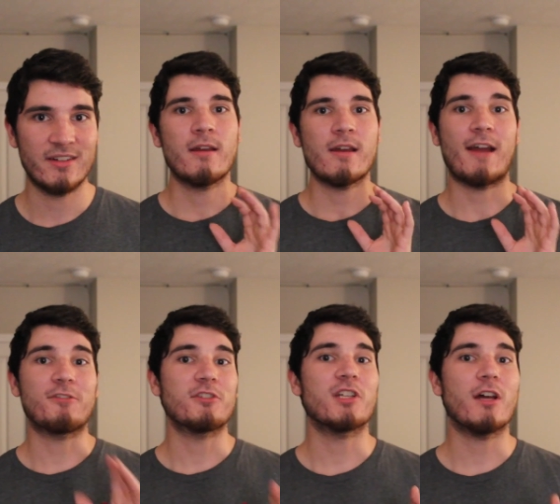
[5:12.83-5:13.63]
After
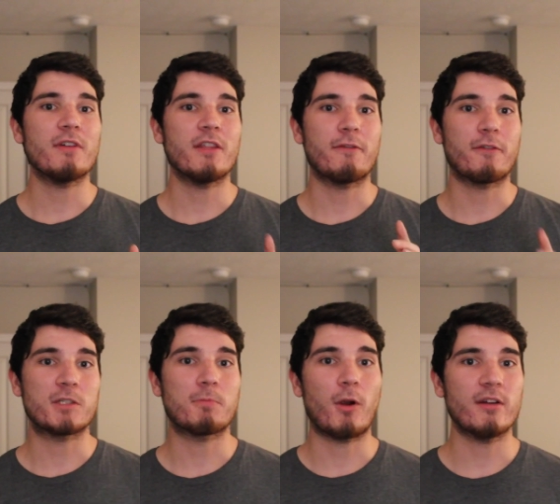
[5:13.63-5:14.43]
solving the
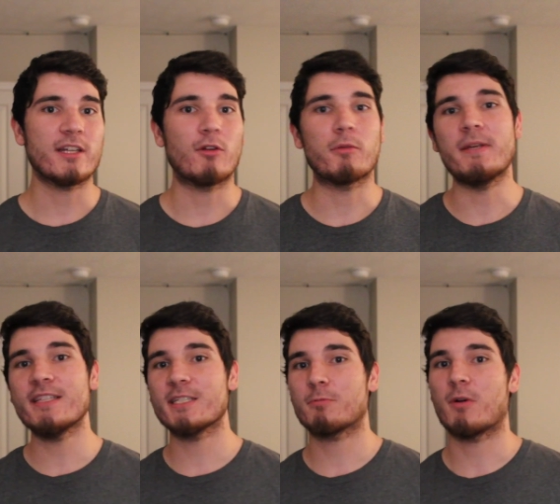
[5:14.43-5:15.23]
first part, I'll repeat
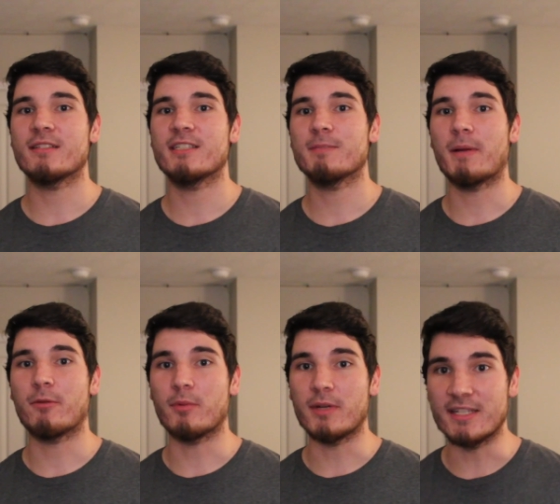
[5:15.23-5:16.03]
this process by
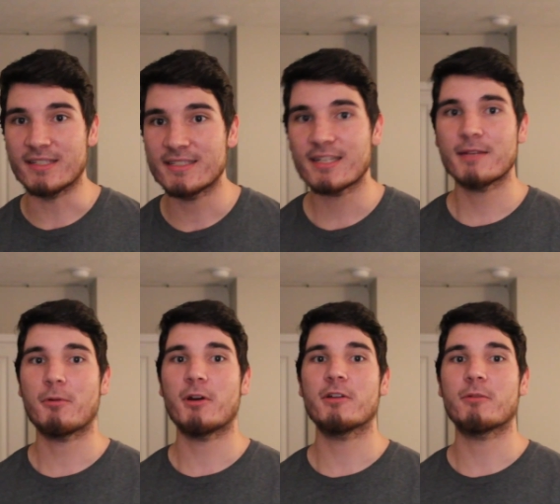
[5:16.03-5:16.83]
reading the second
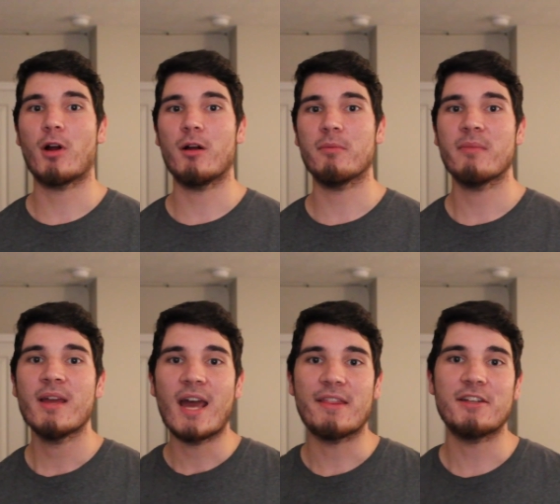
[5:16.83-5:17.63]
part of the problem
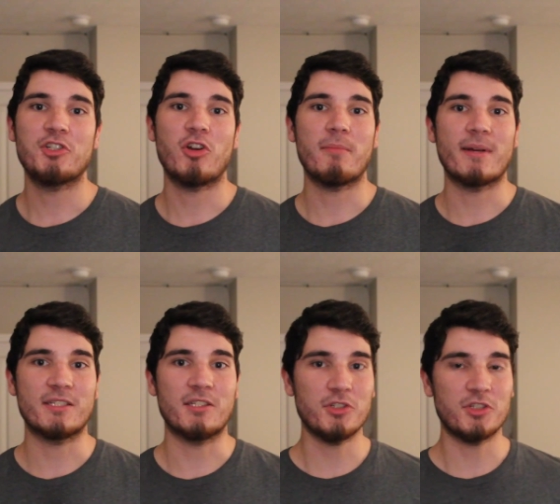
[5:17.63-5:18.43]
and then showing my
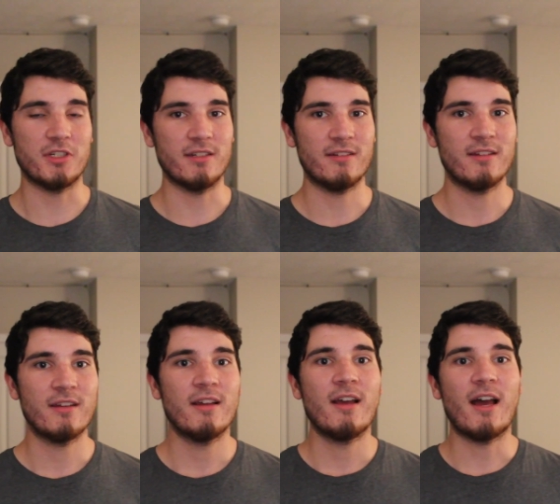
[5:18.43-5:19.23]
solution.
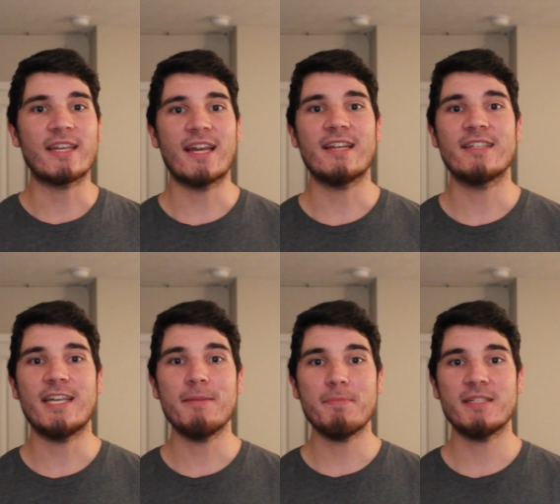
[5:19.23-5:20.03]
Again,
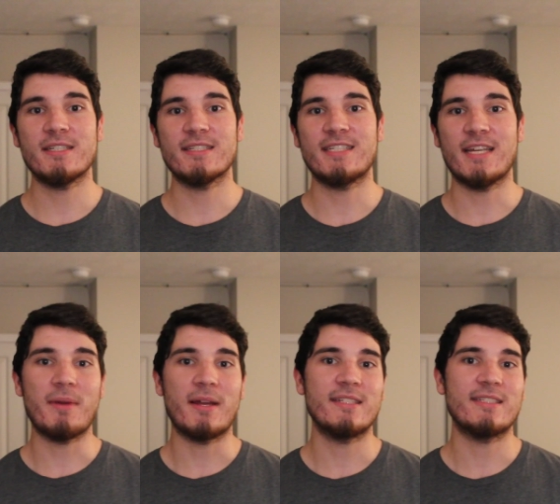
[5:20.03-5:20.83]
keeping to the same
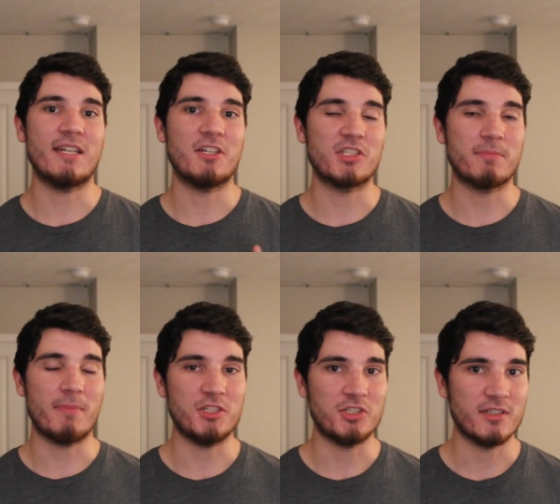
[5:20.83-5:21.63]
edits as I just
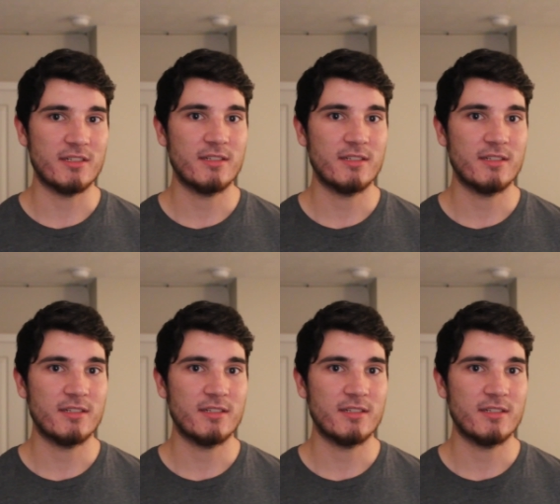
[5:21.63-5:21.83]
mentioned.